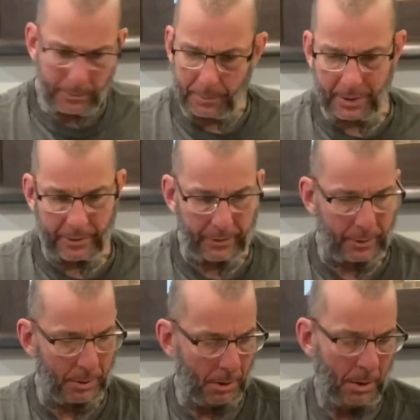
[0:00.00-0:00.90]
bit of
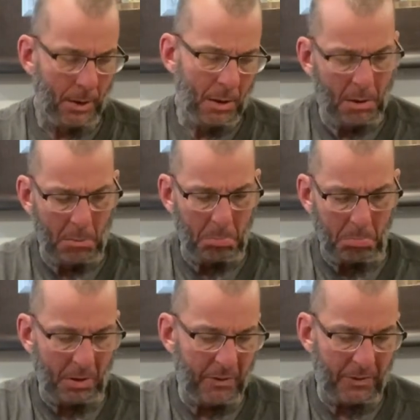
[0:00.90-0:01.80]

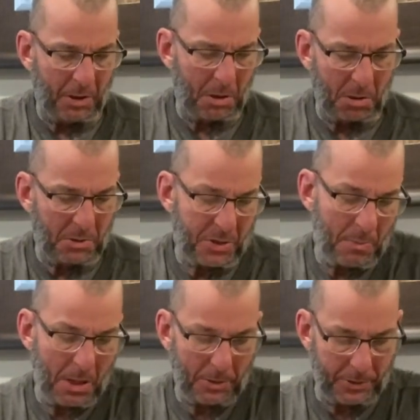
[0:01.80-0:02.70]
a
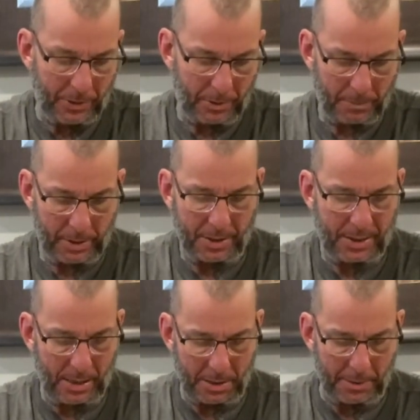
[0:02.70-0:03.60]
smell to it, but it's
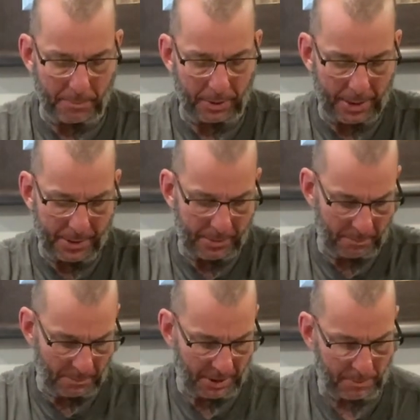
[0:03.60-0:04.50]
not unpleasant.
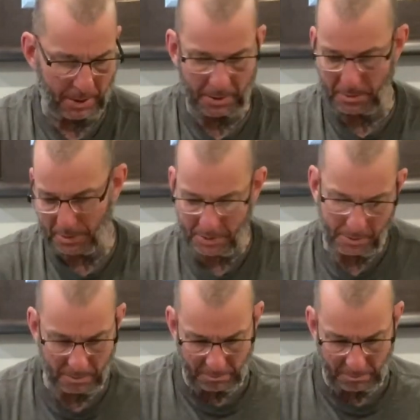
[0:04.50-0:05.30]
It smells